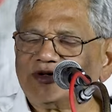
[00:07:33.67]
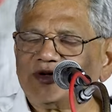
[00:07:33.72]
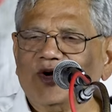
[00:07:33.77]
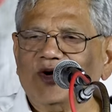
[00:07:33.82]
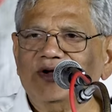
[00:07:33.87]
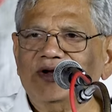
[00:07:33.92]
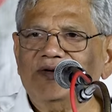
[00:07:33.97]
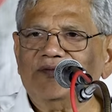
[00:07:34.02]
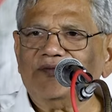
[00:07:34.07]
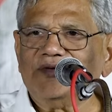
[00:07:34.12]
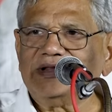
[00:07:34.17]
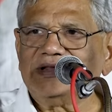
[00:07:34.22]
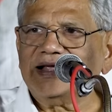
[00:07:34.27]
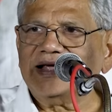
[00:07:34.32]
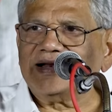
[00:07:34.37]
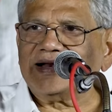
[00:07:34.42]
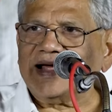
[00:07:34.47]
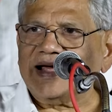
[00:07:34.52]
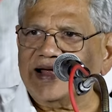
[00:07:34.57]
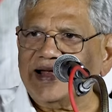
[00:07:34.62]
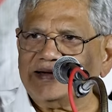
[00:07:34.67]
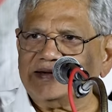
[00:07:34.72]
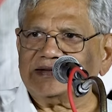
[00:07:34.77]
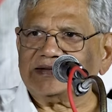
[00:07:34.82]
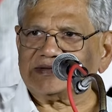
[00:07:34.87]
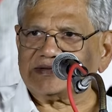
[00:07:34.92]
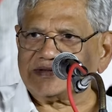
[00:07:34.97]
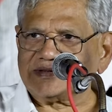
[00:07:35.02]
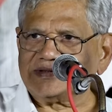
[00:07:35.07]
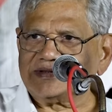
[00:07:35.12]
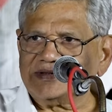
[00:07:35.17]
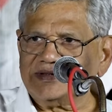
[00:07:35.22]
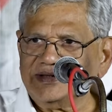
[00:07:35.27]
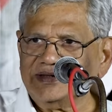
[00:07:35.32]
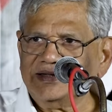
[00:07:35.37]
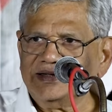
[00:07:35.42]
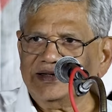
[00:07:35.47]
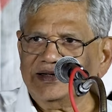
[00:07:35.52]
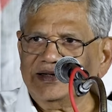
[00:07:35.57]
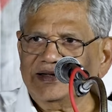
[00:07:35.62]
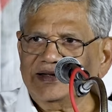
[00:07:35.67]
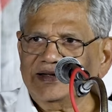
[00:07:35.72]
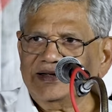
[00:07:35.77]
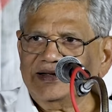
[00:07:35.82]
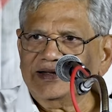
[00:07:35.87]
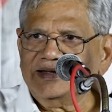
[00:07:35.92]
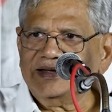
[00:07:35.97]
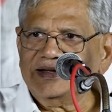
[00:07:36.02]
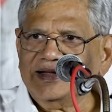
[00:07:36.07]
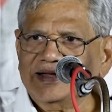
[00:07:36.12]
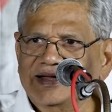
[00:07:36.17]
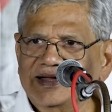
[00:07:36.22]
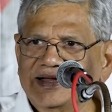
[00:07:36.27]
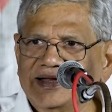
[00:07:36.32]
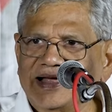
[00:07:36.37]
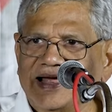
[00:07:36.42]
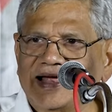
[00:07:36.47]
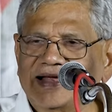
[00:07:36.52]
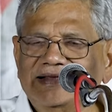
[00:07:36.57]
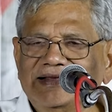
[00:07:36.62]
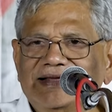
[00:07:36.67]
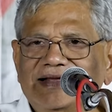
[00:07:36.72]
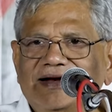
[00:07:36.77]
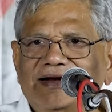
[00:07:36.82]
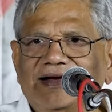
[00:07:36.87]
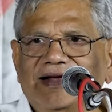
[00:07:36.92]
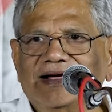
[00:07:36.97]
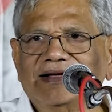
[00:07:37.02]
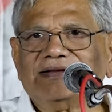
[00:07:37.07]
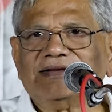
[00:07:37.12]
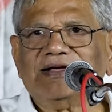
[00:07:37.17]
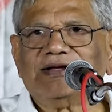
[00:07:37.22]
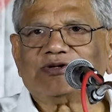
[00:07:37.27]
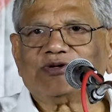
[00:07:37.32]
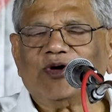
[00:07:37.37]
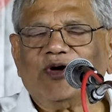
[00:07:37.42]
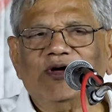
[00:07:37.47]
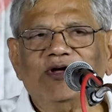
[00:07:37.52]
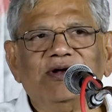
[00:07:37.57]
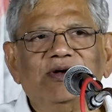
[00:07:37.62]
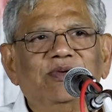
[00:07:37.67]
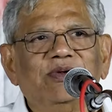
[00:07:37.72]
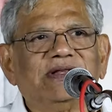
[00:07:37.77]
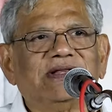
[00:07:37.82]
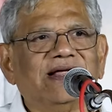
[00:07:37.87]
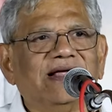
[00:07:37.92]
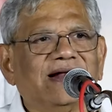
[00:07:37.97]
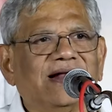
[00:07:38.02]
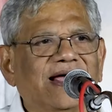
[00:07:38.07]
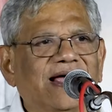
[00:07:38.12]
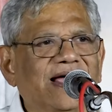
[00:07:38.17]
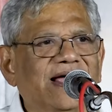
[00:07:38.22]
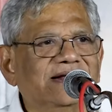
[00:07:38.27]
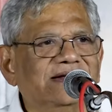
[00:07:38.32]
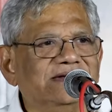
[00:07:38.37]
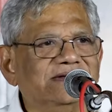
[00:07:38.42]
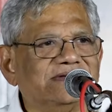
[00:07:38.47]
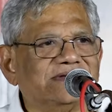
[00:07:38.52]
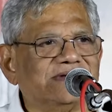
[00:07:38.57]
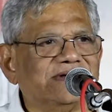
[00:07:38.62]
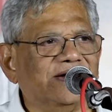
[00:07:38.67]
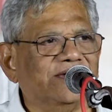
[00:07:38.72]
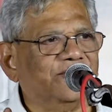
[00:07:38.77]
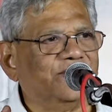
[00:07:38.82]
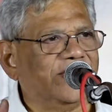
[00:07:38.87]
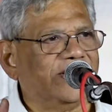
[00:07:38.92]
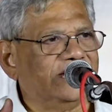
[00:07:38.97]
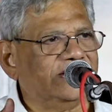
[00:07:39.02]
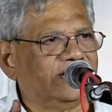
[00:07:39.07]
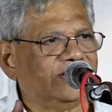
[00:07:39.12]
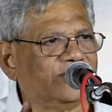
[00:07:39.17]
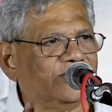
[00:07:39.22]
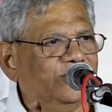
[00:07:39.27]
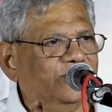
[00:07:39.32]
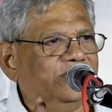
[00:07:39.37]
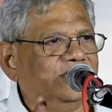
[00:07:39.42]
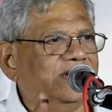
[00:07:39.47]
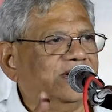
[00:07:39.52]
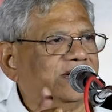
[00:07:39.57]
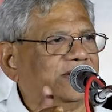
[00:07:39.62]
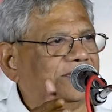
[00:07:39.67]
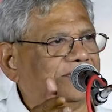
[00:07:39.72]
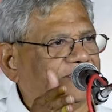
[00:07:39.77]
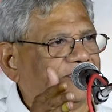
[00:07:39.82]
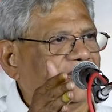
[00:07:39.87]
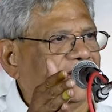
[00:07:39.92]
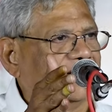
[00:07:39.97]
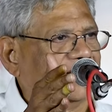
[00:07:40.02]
soil with their hands. And they dug the soil with their hands and went through the